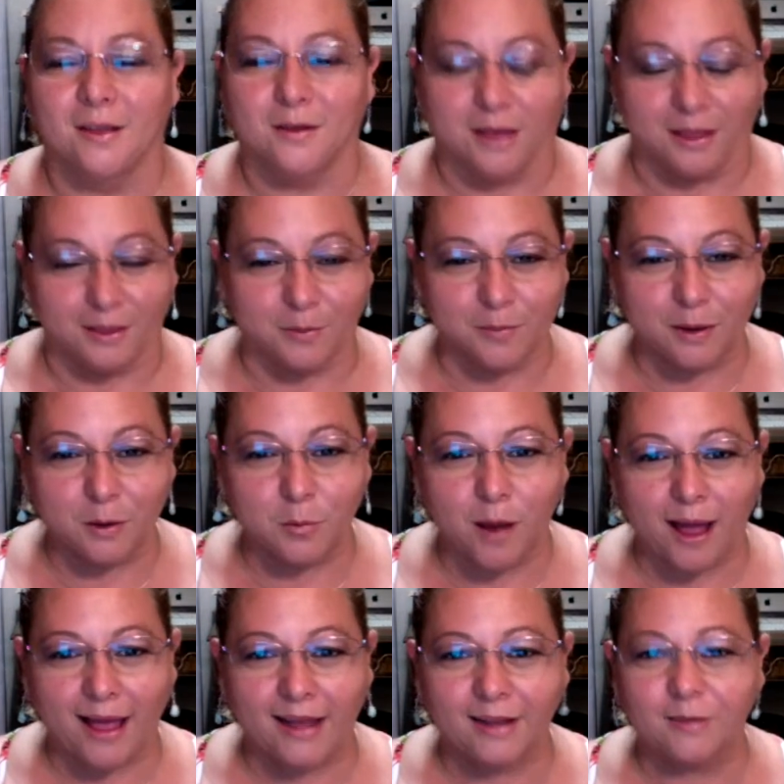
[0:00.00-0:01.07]
In the
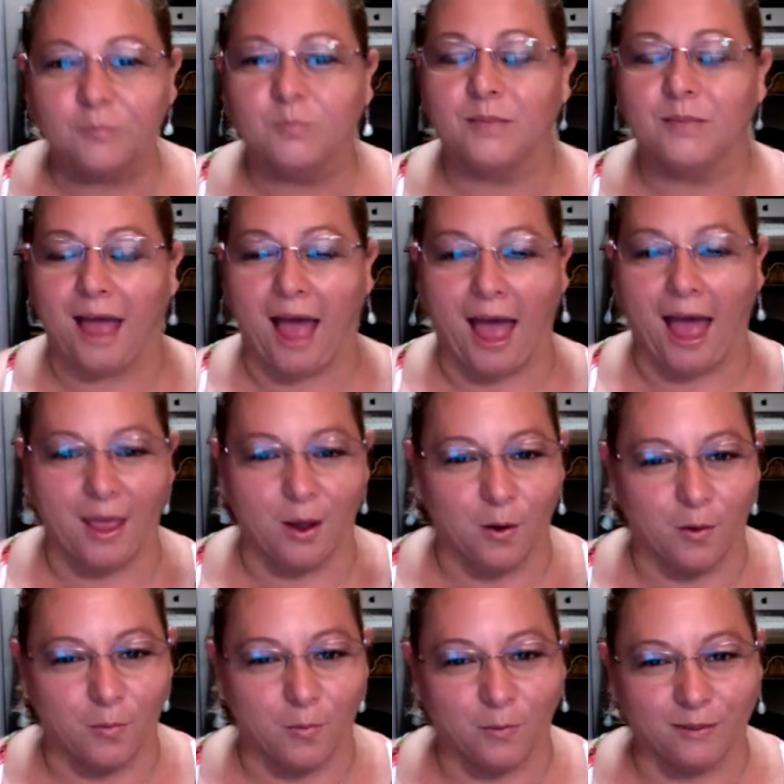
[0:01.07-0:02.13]
meanwhile, I
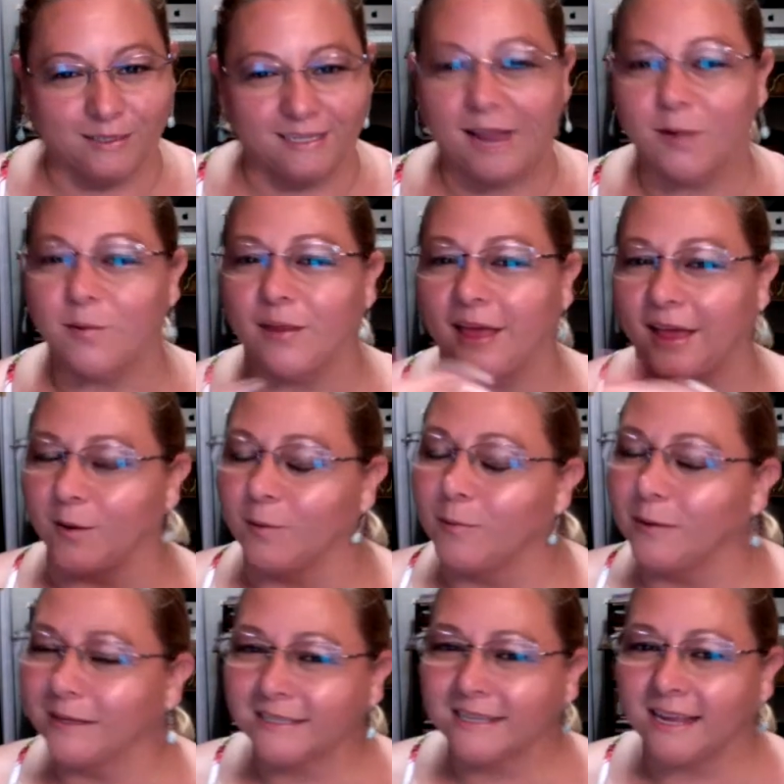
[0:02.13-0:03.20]
will say what I
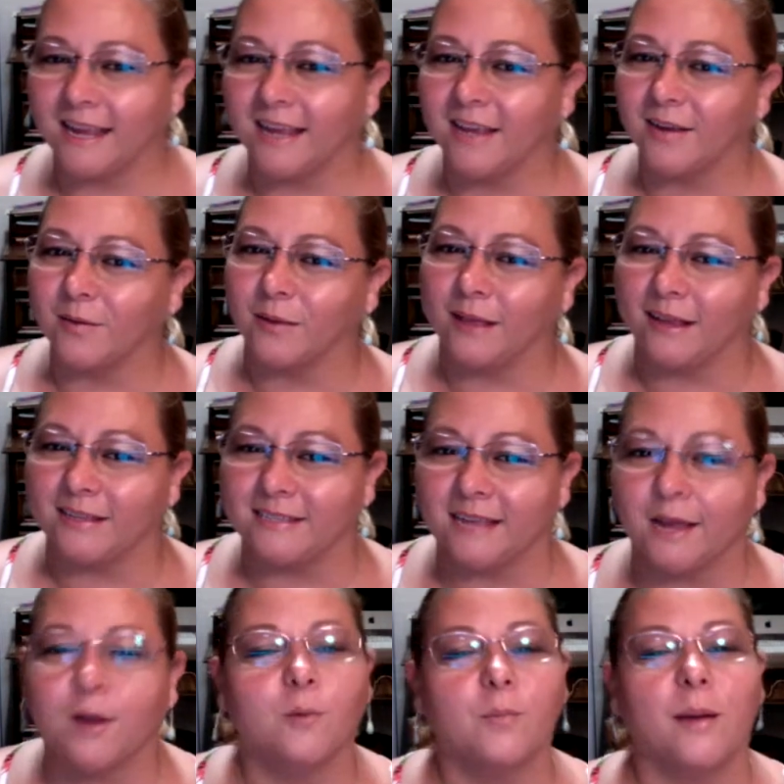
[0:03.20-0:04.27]
always say when I say
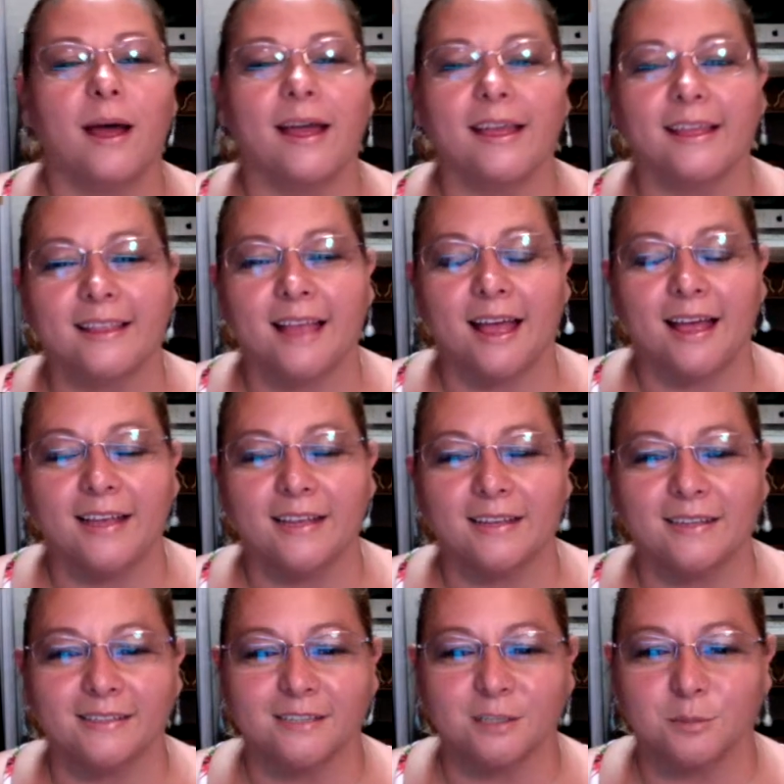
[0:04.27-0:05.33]
goodbye
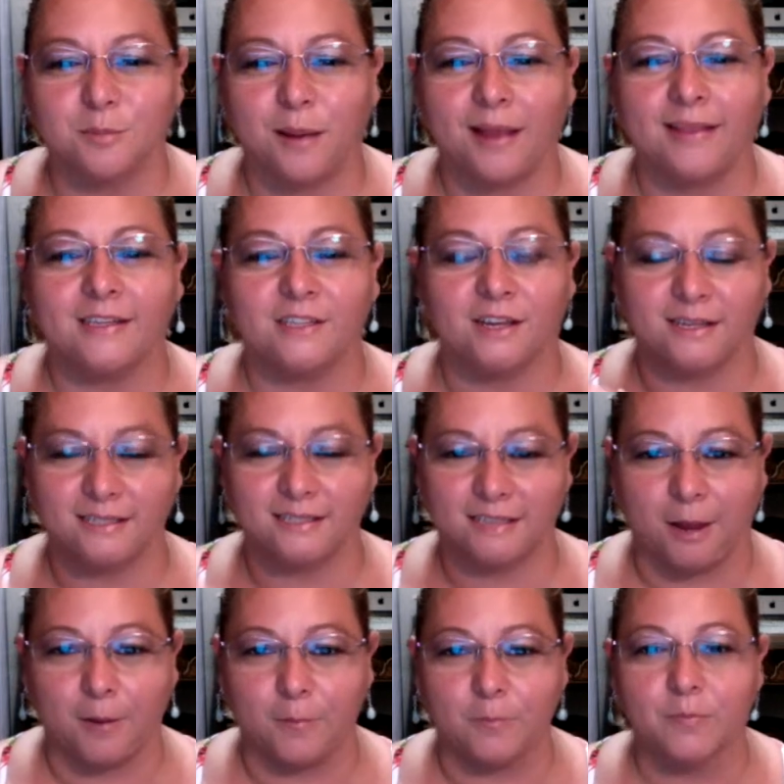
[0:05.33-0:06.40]
in Spanish. I
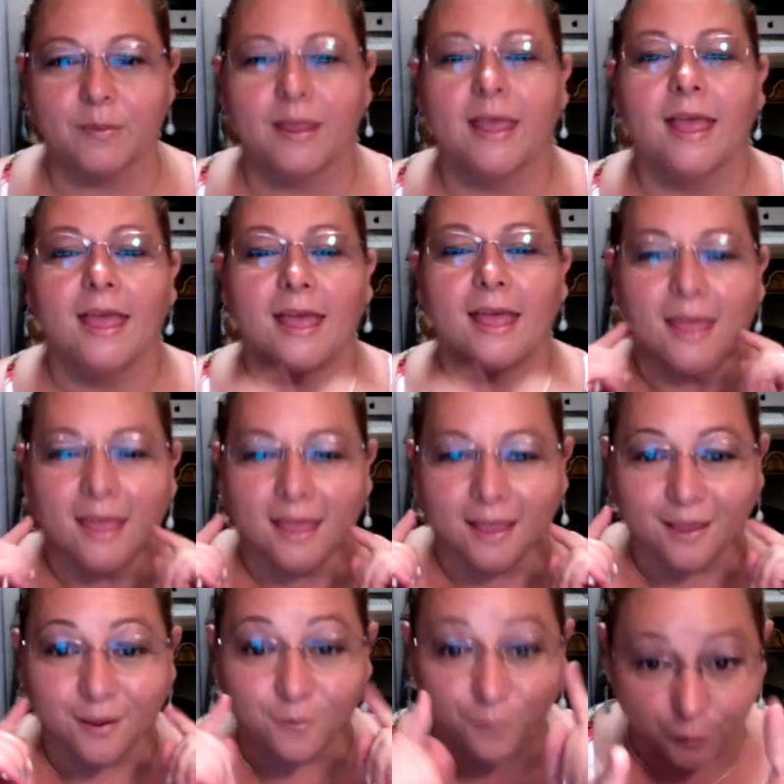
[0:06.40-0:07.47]
say,
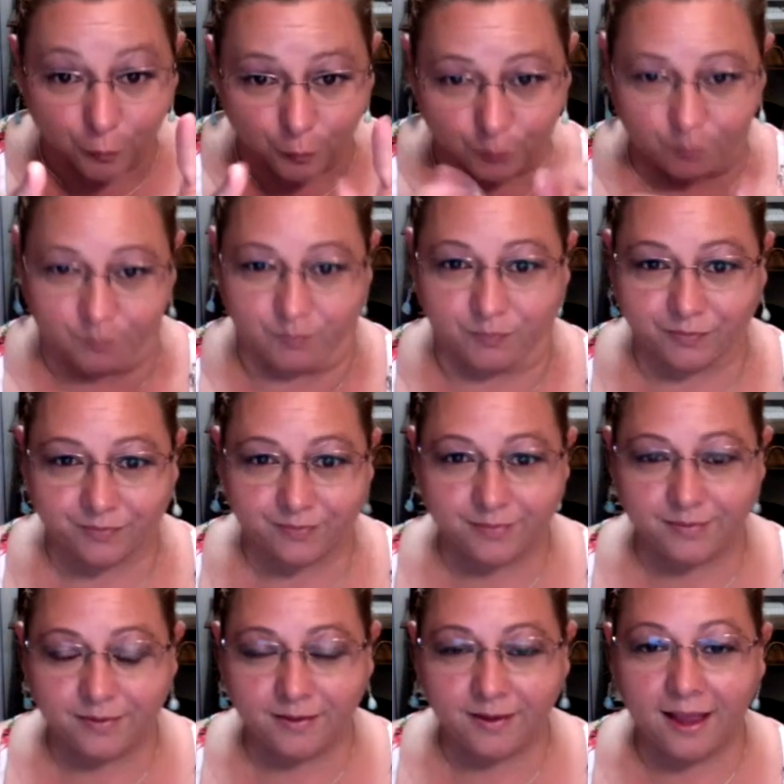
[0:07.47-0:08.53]
if you
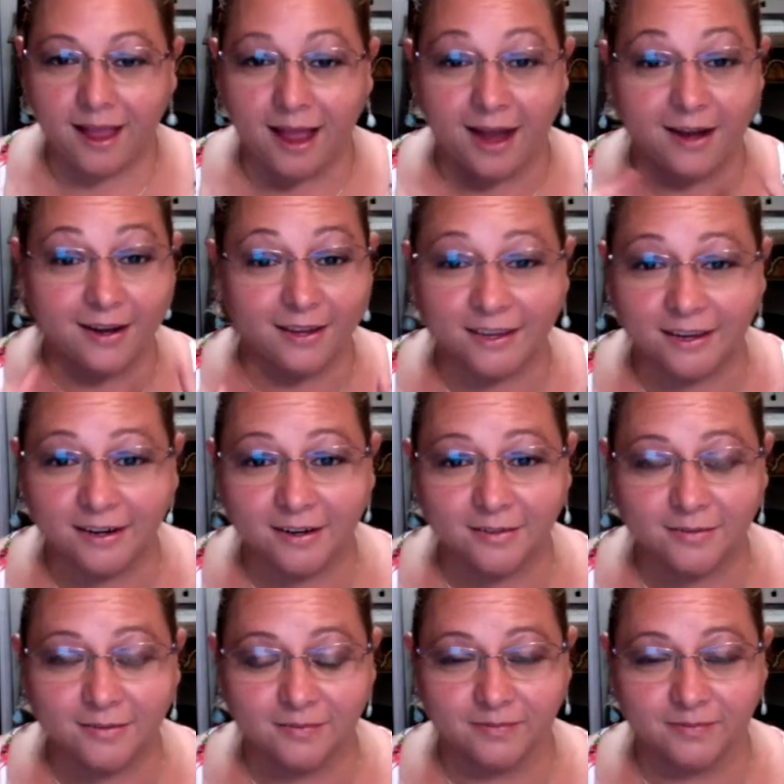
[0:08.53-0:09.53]
are here,